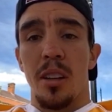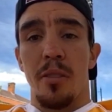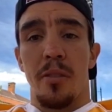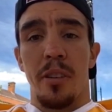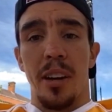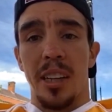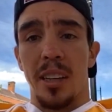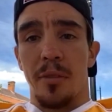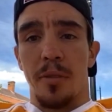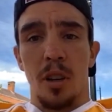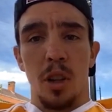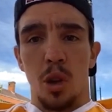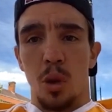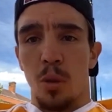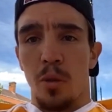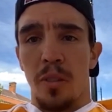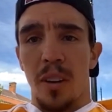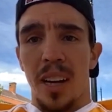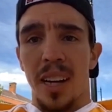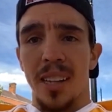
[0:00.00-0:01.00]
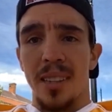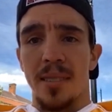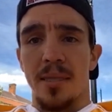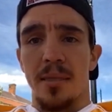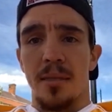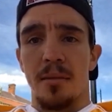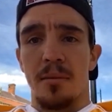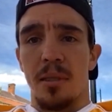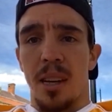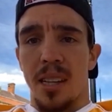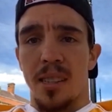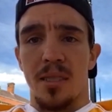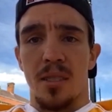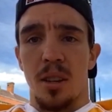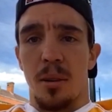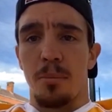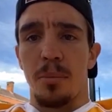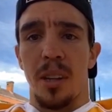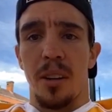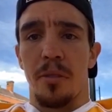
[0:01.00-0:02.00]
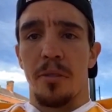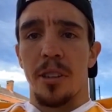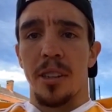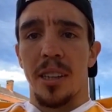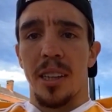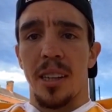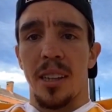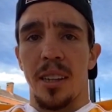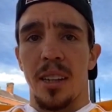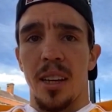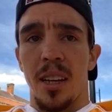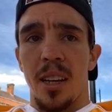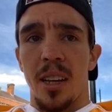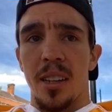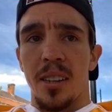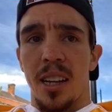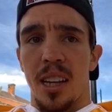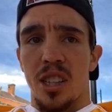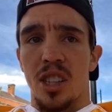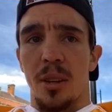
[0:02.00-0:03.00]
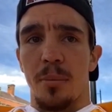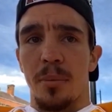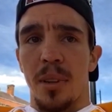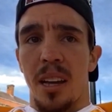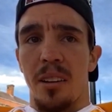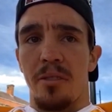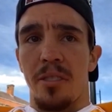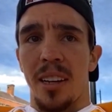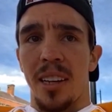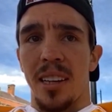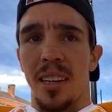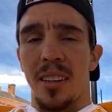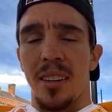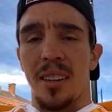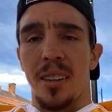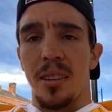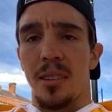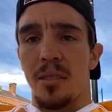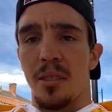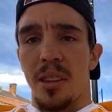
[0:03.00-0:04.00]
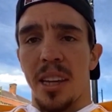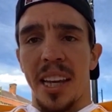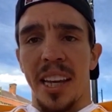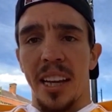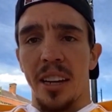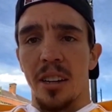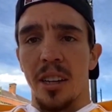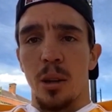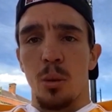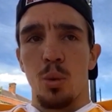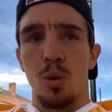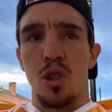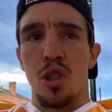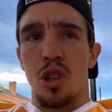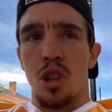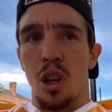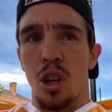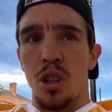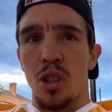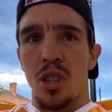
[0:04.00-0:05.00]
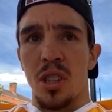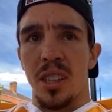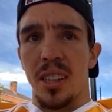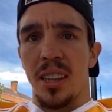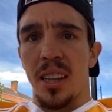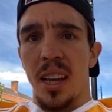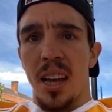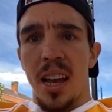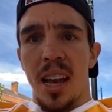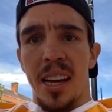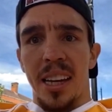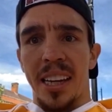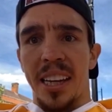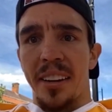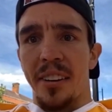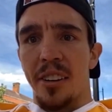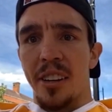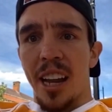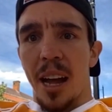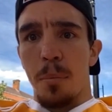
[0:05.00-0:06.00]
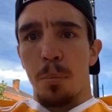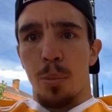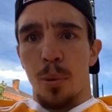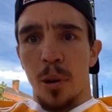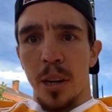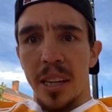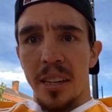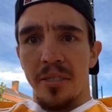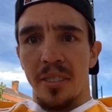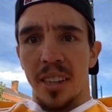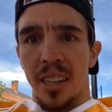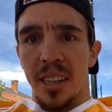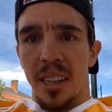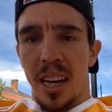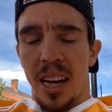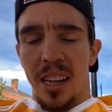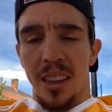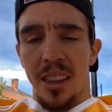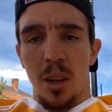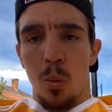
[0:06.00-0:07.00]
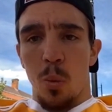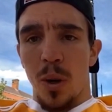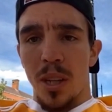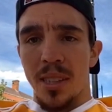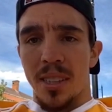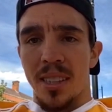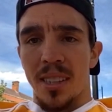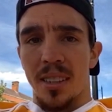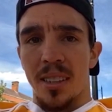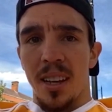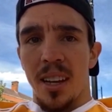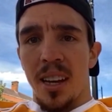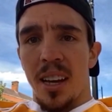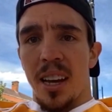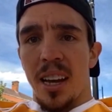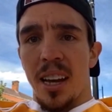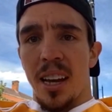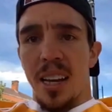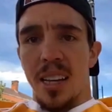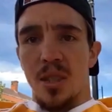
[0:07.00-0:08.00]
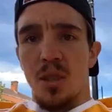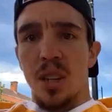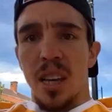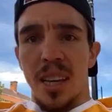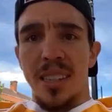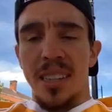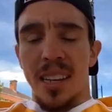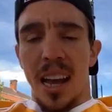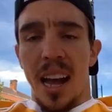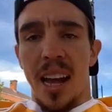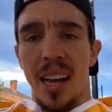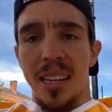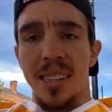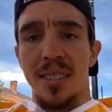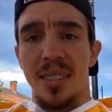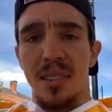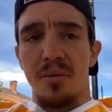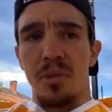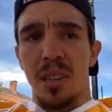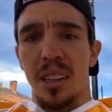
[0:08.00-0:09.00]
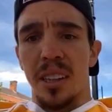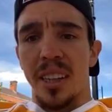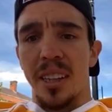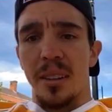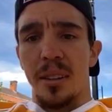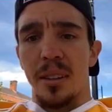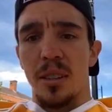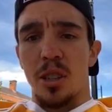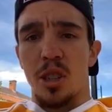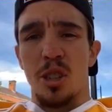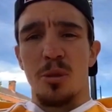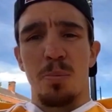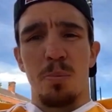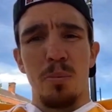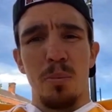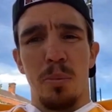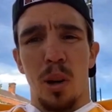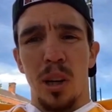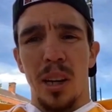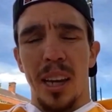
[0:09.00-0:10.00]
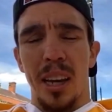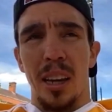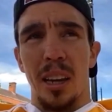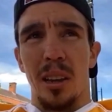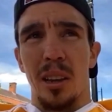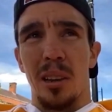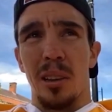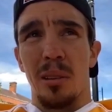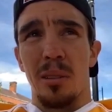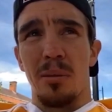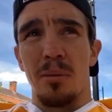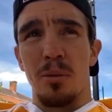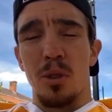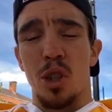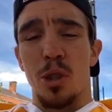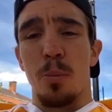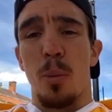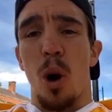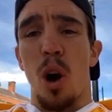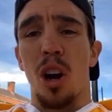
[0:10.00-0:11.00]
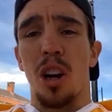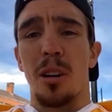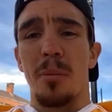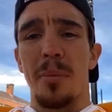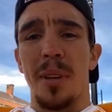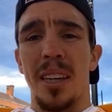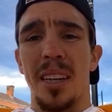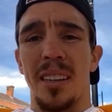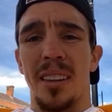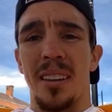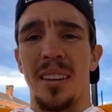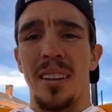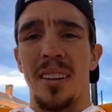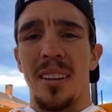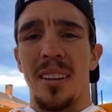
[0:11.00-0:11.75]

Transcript: fighting in front of no fans. That's something different, and that's something I feel that hearing those studs and hearing that breathing and the wincing is it has really put a little spark in me and